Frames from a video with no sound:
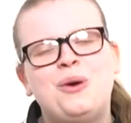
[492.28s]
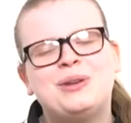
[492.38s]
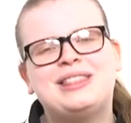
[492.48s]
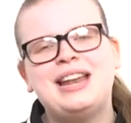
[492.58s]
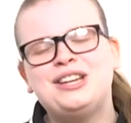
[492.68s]

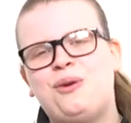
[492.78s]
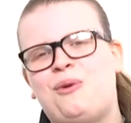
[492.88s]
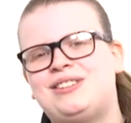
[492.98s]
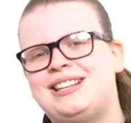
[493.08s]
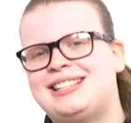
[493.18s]
we then go
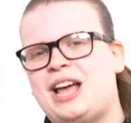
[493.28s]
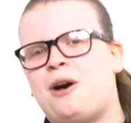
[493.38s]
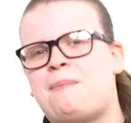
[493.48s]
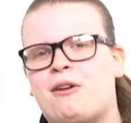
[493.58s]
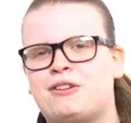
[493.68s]
on to set
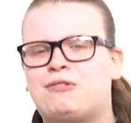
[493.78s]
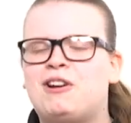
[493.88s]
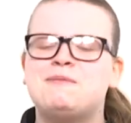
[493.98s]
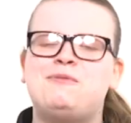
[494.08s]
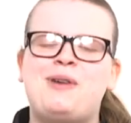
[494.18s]
up our
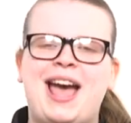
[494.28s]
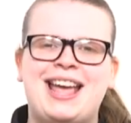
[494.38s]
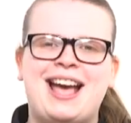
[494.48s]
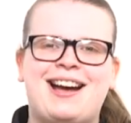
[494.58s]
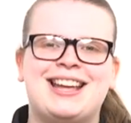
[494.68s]
incredible
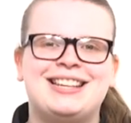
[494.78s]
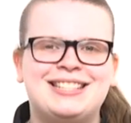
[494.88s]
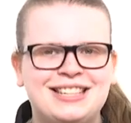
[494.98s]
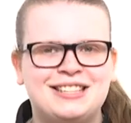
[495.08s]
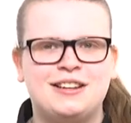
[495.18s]
AI
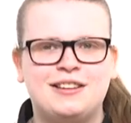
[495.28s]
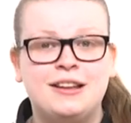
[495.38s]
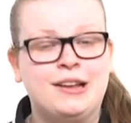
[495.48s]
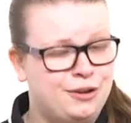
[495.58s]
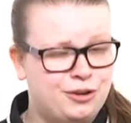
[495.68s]
assistant,
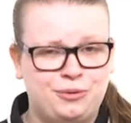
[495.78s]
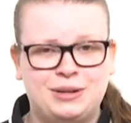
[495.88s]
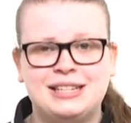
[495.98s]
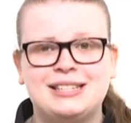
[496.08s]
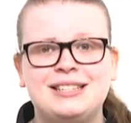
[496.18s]

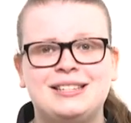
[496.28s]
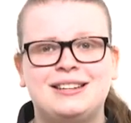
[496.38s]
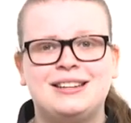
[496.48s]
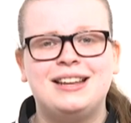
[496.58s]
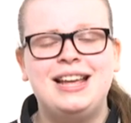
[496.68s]
Google
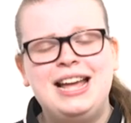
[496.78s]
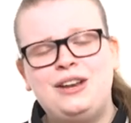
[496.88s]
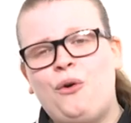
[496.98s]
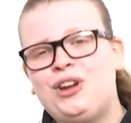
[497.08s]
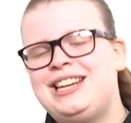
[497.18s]
Assistant.
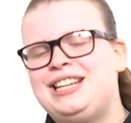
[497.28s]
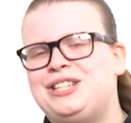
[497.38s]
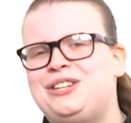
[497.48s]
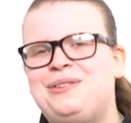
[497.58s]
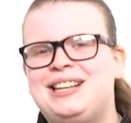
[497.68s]
Now, all you need to
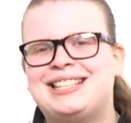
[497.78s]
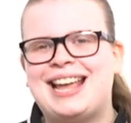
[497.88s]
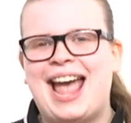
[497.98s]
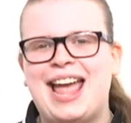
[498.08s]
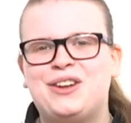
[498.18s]
do is
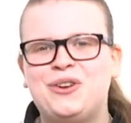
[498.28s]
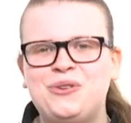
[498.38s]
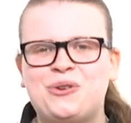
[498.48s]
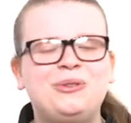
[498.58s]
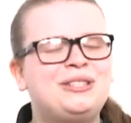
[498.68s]
say, hey
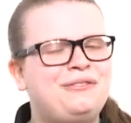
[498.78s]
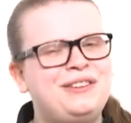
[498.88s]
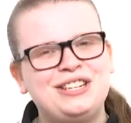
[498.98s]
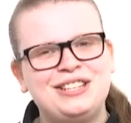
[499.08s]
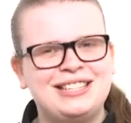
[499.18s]
Google, to
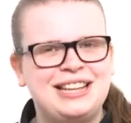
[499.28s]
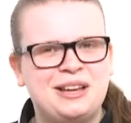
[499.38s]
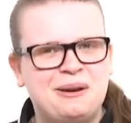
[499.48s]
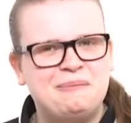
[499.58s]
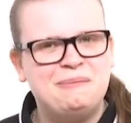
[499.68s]
finish the
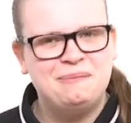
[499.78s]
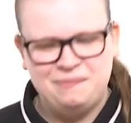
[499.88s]
setup.